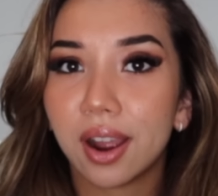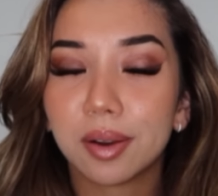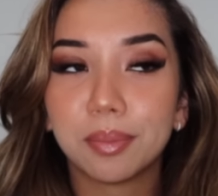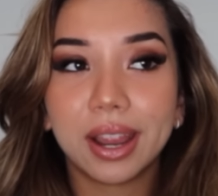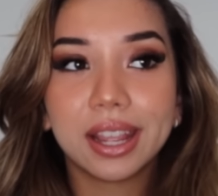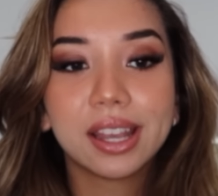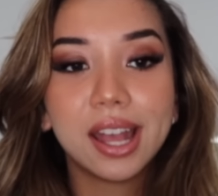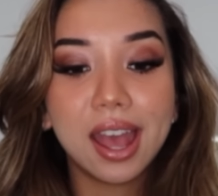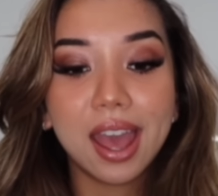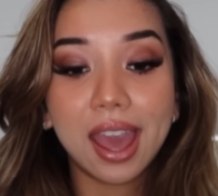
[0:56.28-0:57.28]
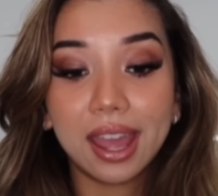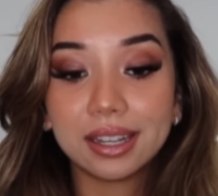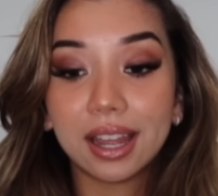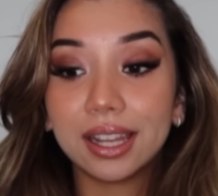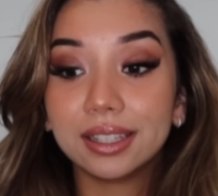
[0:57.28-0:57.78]
Heartbreak,
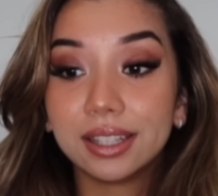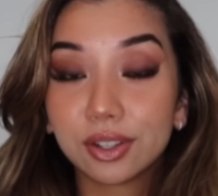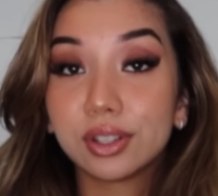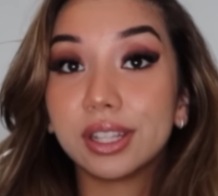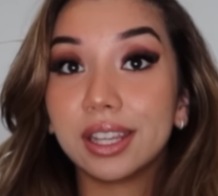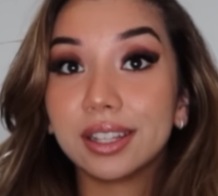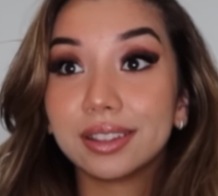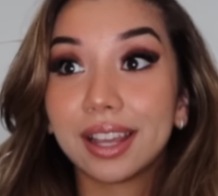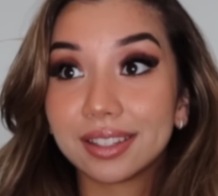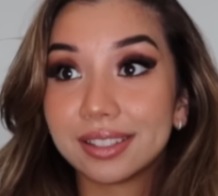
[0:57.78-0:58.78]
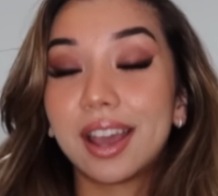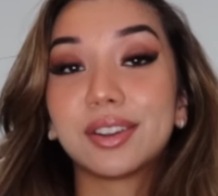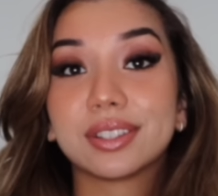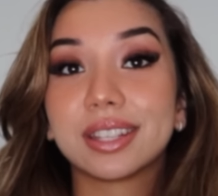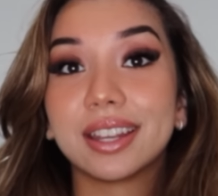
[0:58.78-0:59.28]
and I literally, like the
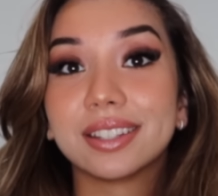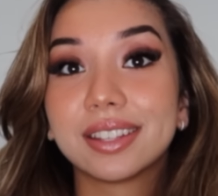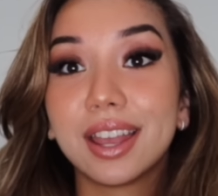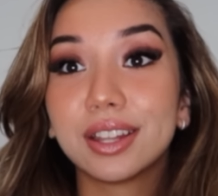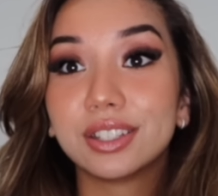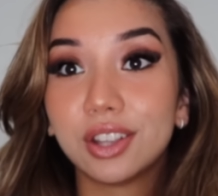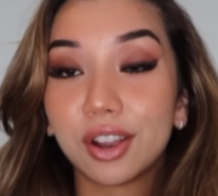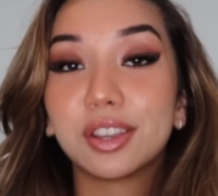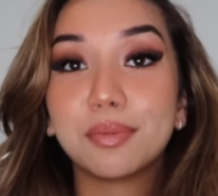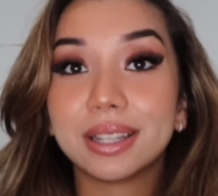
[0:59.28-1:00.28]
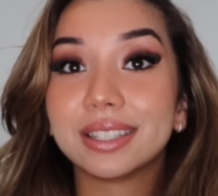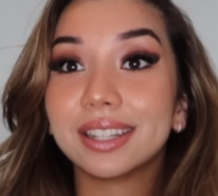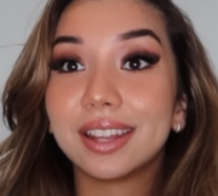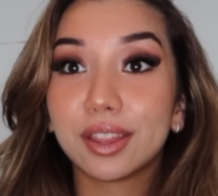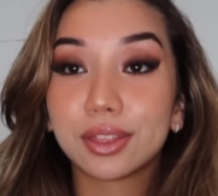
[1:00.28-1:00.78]
title says,
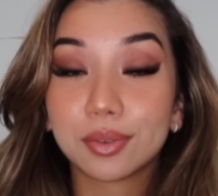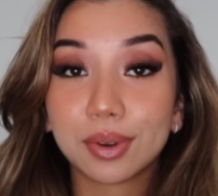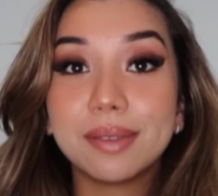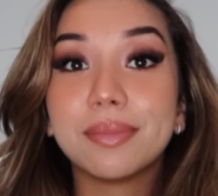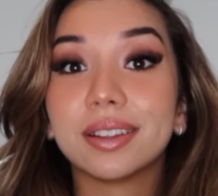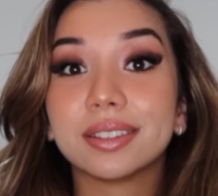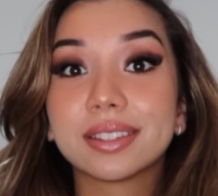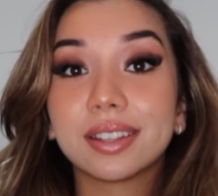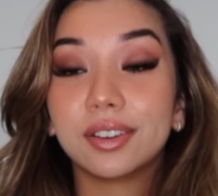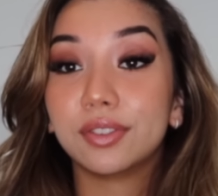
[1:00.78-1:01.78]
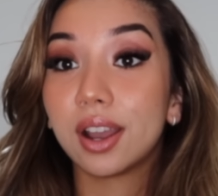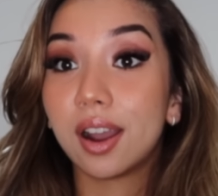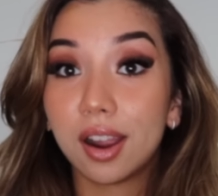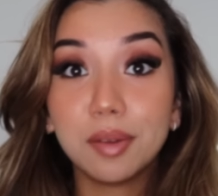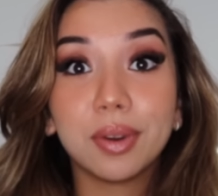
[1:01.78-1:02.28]
documented 3 months of
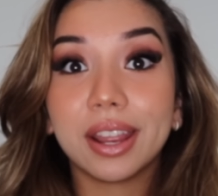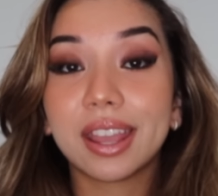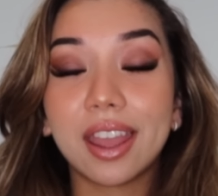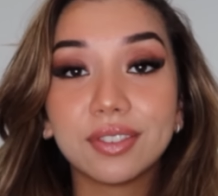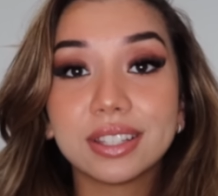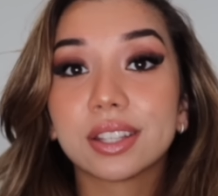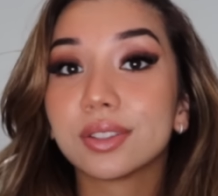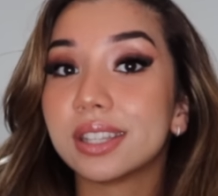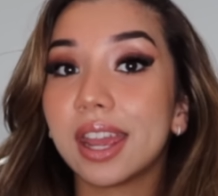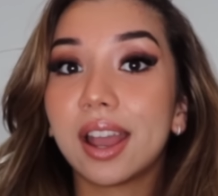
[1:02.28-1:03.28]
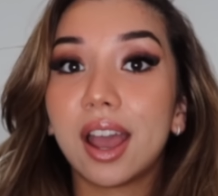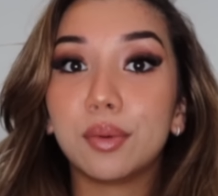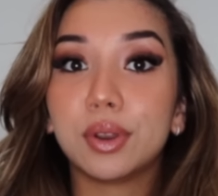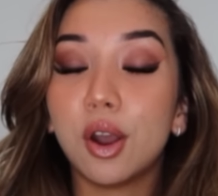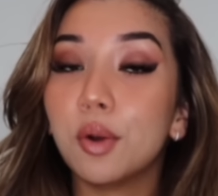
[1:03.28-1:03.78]
heartbreak. Every single day
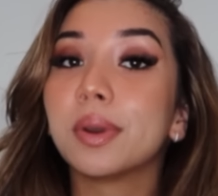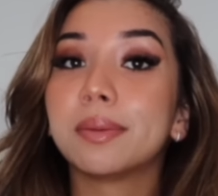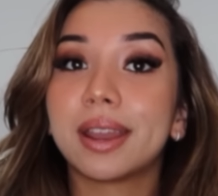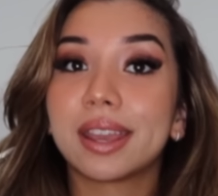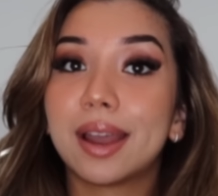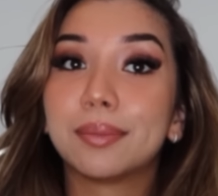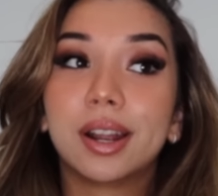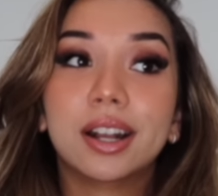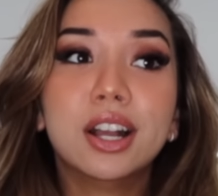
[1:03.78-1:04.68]
I would open my camera,